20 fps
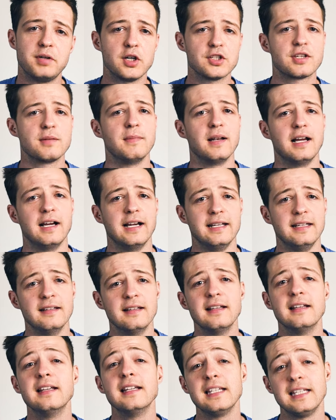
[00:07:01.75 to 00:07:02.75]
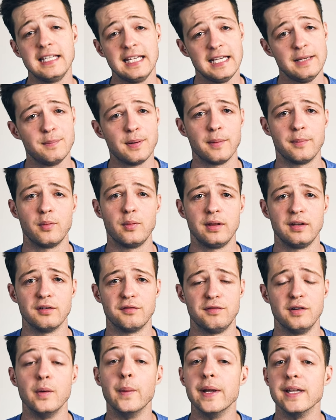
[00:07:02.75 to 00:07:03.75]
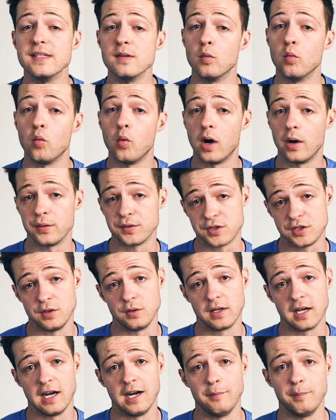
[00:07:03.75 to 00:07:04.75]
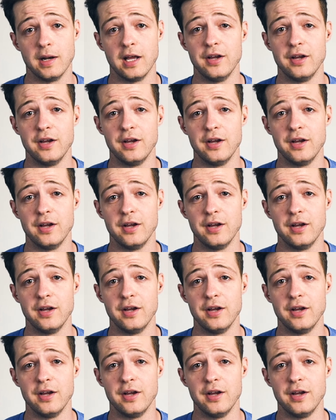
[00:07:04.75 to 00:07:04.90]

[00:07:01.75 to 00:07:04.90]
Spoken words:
bottom line, keep up with your fluids whilst you carb